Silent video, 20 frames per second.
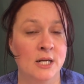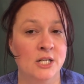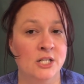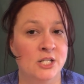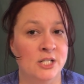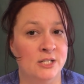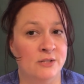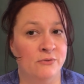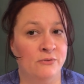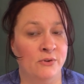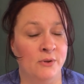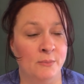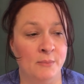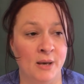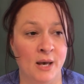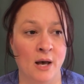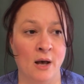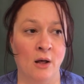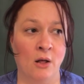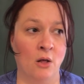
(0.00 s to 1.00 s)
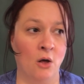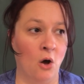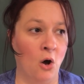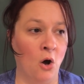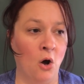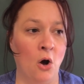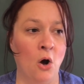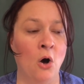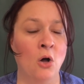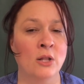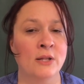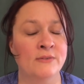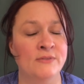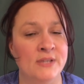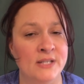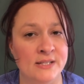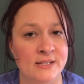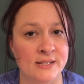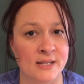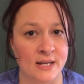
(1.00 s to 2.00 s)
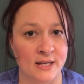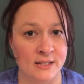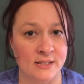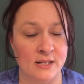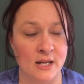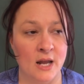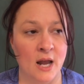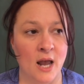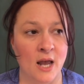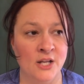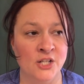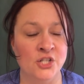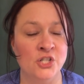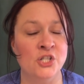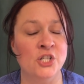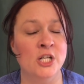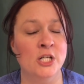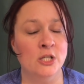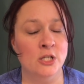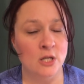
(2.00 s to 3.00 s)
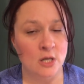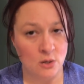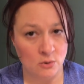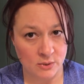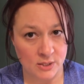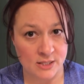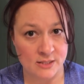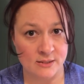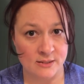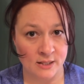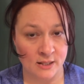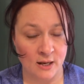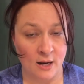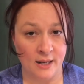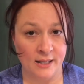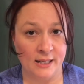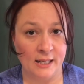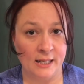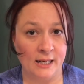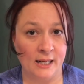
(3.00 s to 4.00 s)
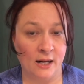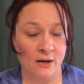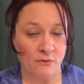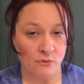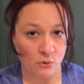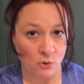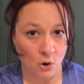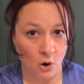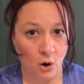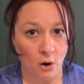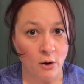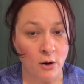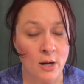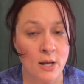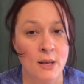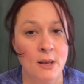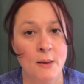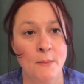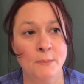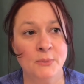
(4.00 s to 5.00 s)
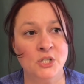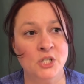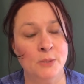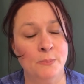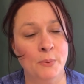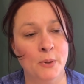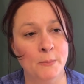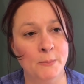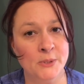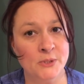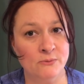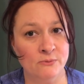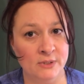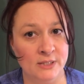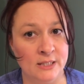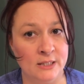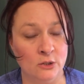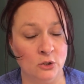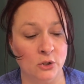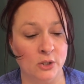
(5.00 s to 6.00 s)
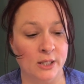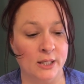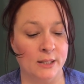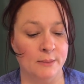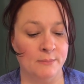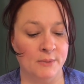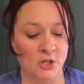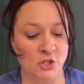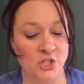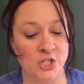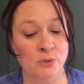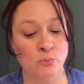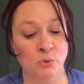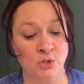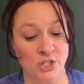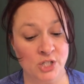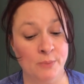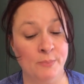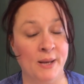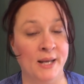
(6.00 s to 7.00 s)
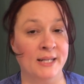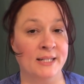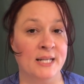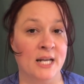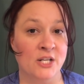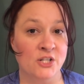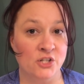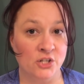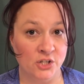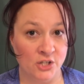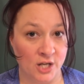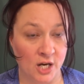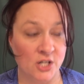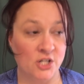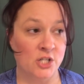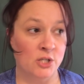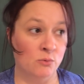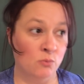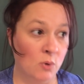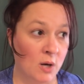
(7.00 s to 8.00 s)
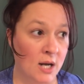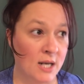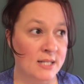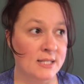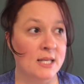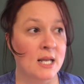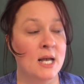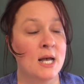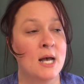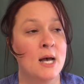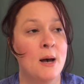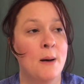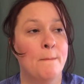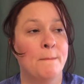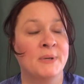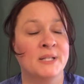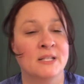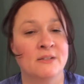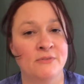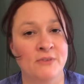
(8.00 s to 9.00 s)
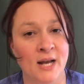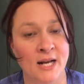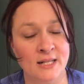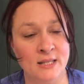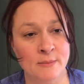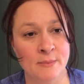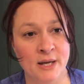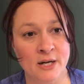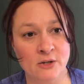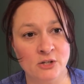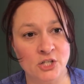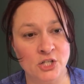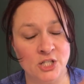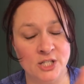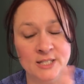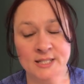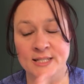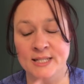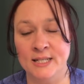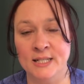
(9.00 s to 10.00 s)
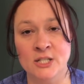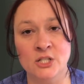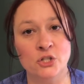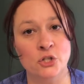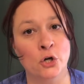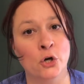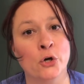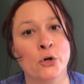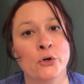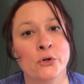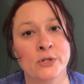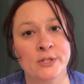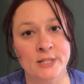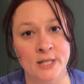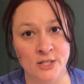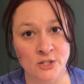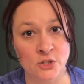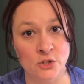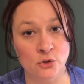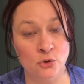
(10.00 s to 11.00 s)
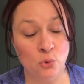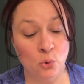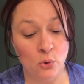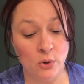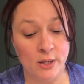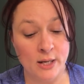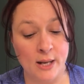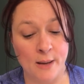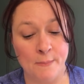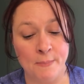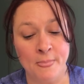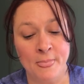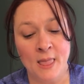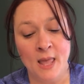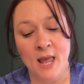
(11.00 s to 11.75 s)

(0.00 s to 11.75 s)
She's a female. All of these things she noticed the guy getting out of the car, but she purposefully didn't look at him. Now, she, was she paying attention? Yes, she was. But the fact of the matter is she didn't turn her attention toward him.